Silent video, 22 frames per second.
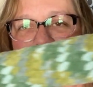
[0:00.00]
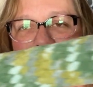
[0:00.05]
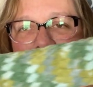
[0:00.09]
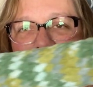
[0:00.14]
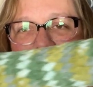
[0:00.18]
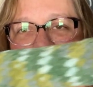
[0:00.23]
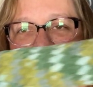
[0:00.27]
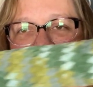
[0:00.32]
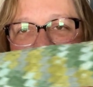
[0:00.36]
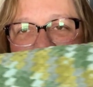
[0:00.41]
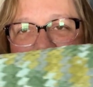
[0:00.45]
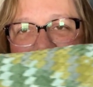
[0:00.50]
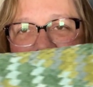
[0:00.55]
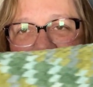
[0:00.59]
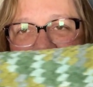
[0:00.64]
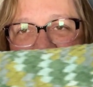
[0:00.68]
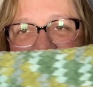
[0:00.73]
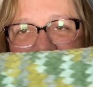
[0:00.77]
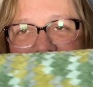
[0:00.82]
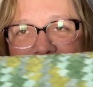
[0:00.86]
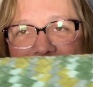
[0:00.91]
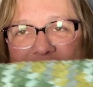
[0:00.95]
And he
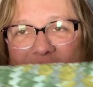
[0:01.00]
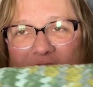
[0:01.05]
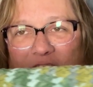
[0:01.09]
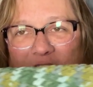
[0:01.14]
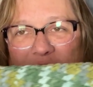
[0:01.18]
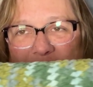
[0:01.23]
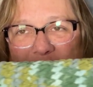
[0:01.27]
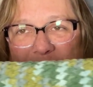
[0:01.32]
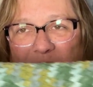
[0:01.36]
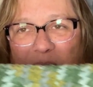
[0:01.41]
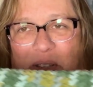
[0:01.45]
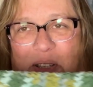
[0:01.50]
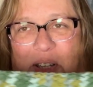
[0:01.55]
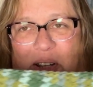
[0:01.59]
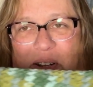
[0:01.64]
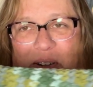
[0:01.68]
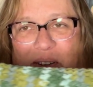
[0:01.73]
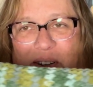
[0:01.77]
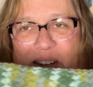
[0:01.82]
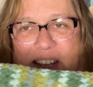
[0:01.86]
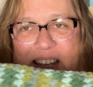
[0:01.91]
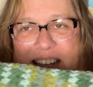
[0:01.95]
just keeps
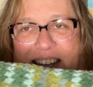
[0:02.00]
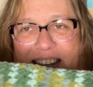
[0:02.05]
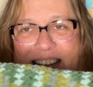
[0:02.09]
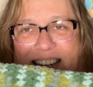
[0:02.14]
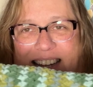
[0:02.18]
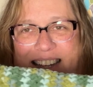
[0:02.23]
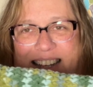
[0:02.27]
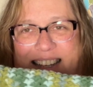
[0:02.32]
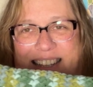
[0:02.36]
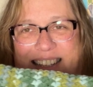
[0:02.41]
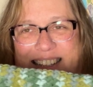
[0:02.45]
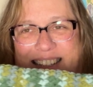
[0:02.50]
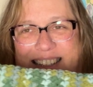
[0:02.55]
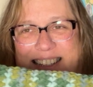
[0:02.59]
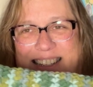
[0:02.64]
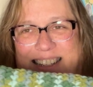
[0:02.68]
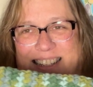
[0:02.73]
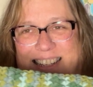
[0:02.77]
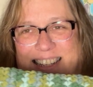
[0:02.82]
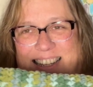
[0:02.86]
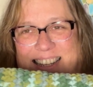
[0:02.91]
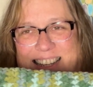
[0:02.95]
going.
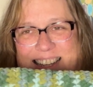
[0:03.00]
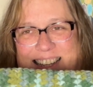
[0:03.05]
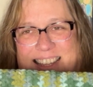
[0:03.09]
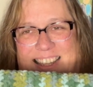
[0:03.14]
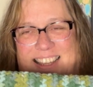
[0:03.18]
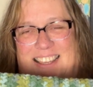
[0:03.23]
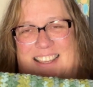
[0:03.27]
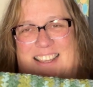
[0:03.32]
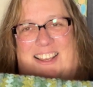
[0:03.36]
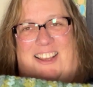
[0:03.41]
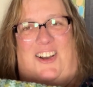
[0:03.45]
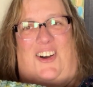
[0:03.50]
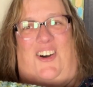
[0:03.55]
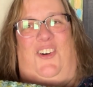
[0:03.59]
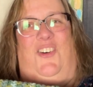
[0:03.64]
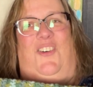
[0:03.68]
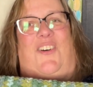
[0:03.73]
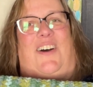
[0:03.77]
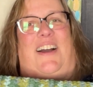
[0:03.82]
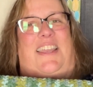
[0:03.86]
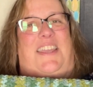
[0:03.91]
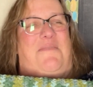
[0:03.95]

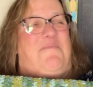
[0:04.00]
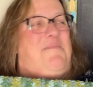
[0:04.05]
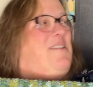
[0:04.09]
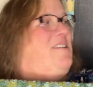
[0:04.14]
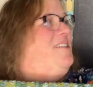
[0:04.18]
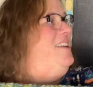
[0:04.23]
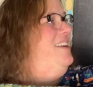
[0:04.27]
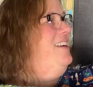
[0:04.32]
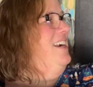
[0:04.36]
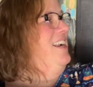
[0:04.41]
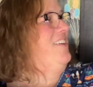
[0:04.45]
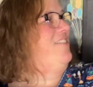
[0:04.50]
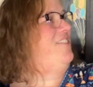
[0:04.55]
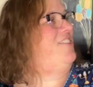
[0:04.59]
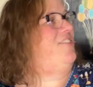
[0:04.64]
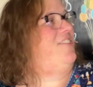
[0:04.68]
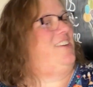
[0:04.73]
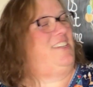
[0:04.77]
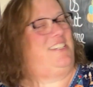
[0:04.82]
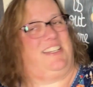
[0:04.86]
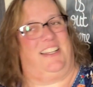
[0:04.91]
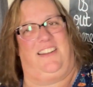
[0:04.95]
Oh, I can barely not even
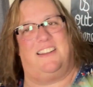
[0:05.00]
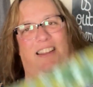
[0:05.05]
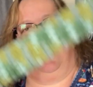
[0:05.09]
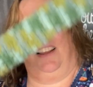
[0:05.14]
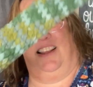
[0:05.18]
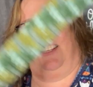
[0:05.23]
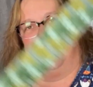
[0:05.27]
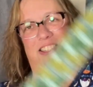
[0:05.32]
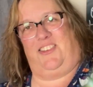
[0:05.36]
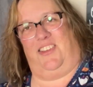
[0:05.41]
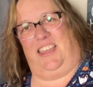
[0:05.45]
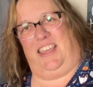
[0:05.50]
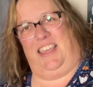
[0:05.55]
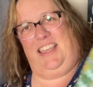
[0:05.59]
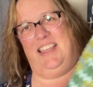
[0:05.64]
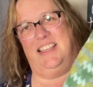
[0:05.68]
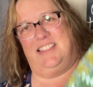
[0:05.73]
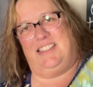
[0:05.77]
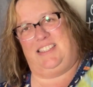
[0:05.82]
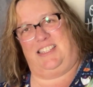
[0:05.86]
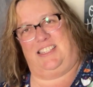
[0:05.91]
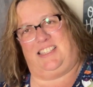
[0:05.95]
reach it. So he
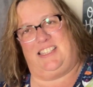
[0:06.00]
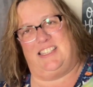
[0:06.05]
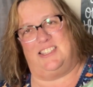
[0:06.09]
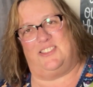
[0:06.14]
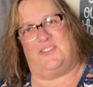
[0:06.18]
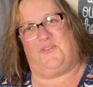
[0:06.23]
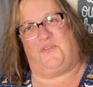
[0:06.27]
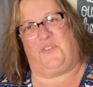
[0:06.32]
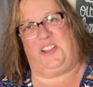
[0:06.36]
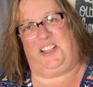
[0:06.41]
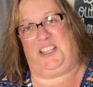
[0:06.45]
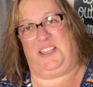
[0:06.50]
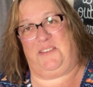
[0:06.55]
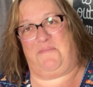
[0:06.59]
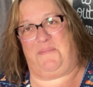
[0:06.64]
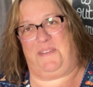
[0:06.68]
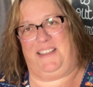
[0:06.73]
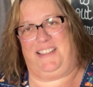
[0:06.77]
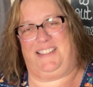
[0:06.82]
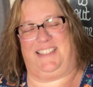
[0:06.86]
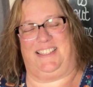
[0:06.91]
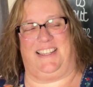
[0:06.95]
is just this really
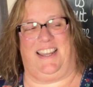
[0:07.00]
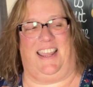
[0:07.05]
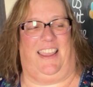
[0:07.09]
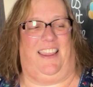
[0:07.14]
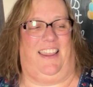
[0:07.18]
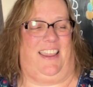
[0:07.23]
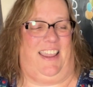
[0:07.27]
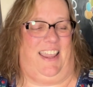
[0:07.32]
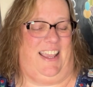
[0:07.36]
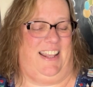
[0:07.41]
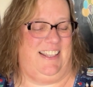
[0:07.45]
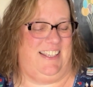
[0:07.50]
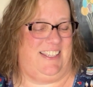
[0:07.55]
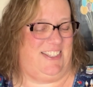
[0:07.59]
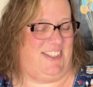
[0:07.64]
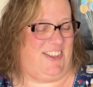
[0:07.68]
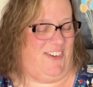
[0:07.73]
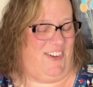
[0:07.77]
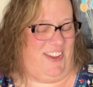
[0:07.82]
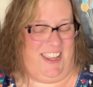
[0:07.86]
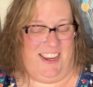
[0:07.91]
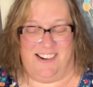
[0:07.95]
big snake. And
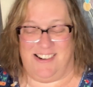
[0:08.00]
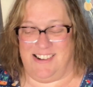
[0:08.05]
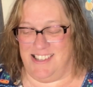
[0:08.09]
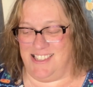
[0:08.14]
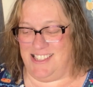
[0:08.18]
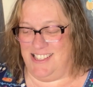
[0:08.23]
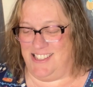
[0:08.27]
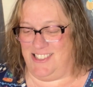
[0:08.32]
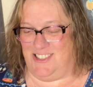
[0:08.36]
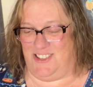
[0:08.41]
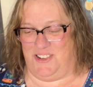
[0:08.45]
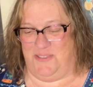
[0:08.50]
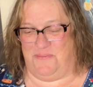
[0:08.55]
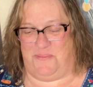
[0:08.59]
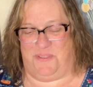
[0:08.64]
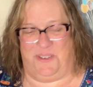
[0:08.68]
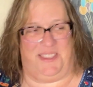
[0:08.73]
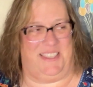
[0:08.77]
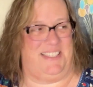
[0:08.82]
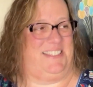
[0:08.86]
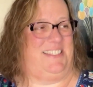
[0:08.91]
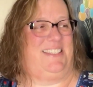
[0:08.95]
so here's the scoop
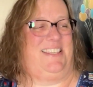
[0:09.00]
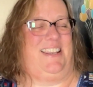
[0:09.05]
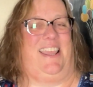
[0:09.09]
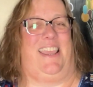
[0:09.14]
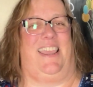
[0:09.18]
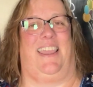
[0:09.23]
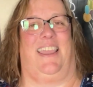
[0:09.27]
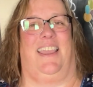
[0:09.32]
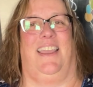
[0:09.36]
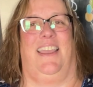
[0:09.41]
with this snake.